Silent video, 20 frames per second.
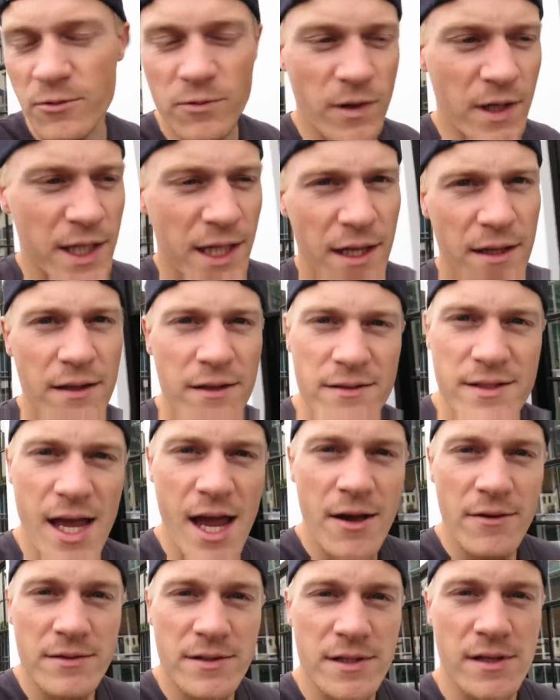hopefully get those
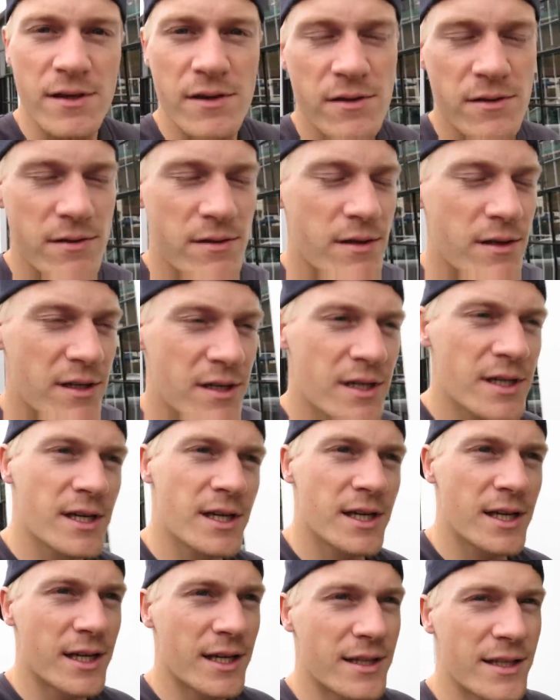out to you
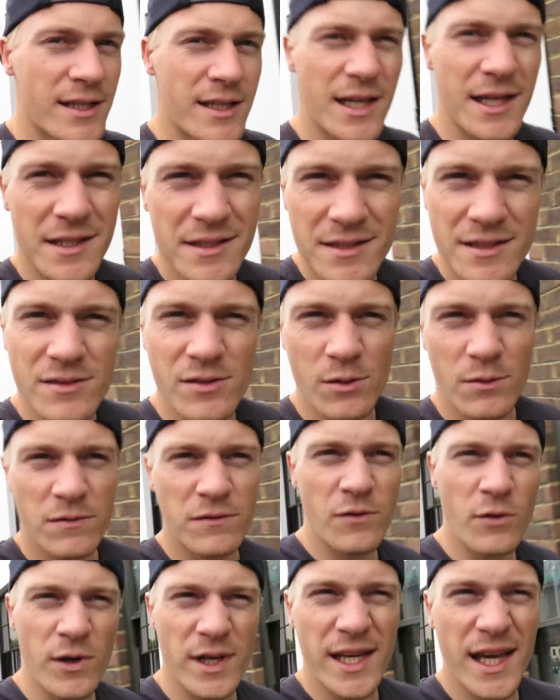in the next sort
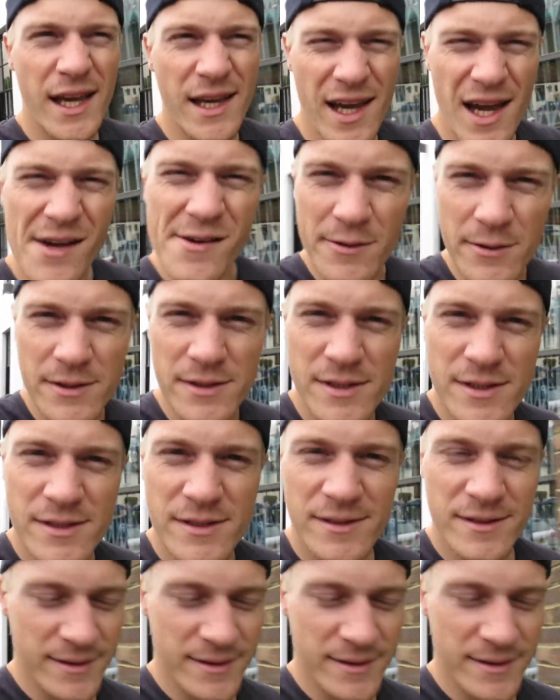of 48 hours.